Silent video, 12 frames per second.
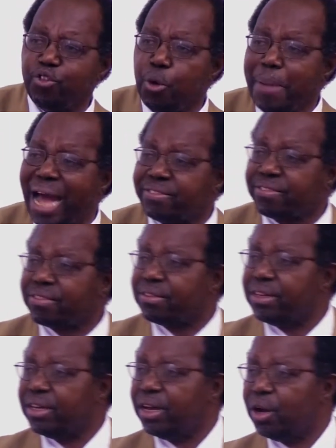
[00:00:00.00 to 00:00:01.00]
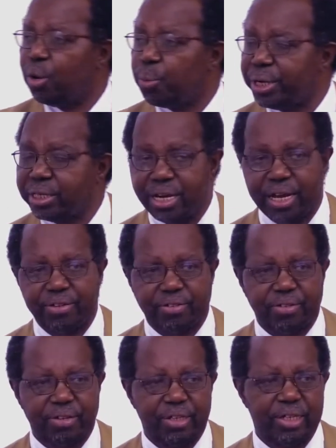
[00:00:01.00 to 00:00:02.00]
you must
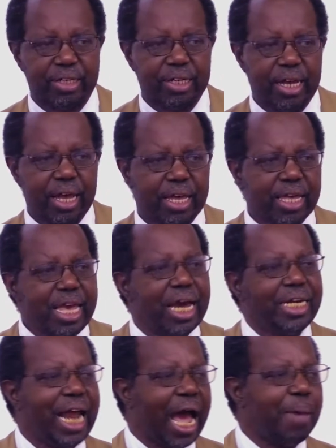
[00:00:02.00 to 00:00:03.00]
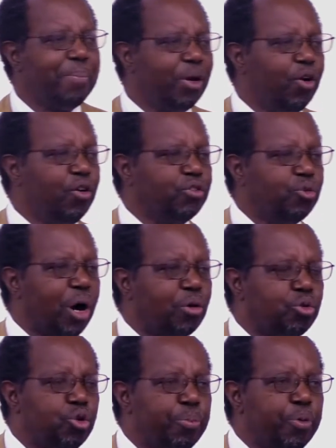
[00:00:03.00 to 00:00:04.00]
witness. He and I belong to a
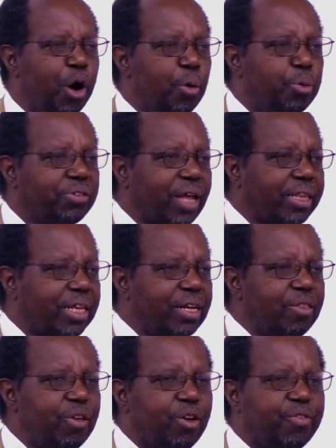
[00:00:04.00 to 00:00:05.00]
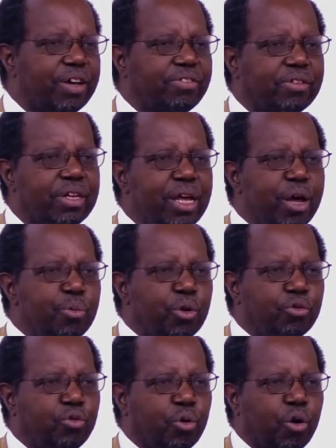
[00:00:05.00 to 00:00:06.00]
group we started in the university. We
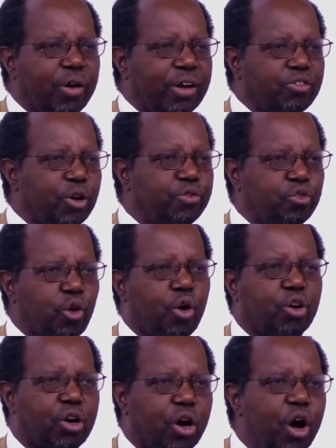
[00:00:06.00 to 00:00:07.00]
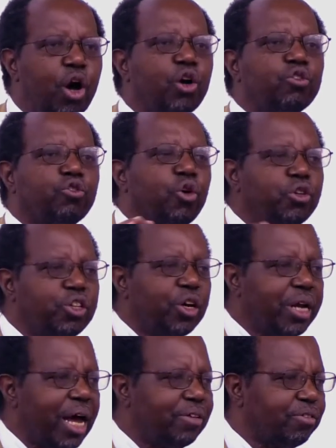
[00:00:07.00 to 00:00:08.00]
used to call ourselves SOC,
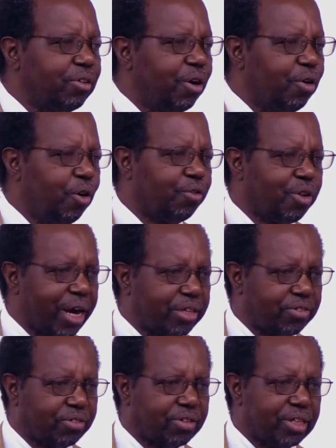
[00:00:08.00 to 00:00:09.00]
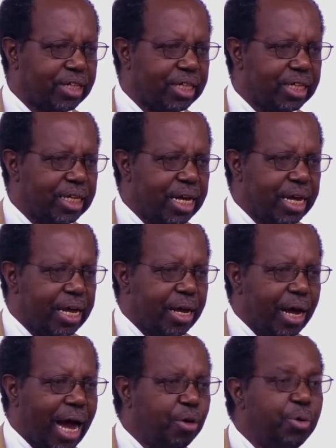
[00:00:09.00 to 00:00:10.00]
Sojourners of Christ.
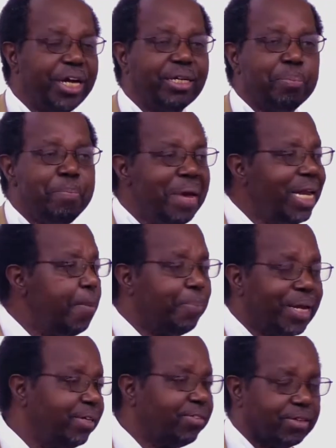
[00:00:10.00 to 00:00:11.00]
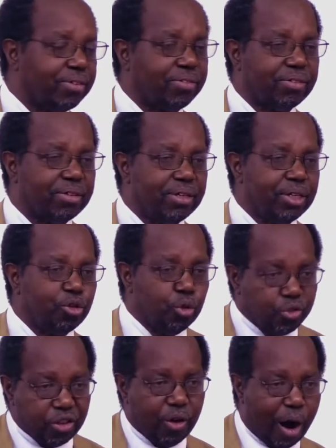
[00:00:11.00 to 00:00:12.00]
And we went many places
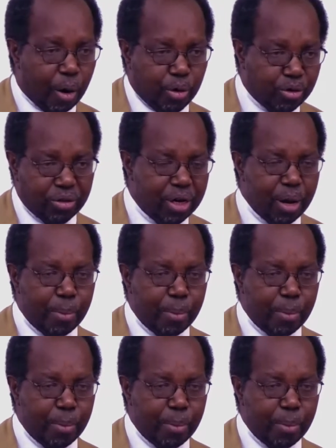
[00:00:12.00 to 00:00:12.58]
using our own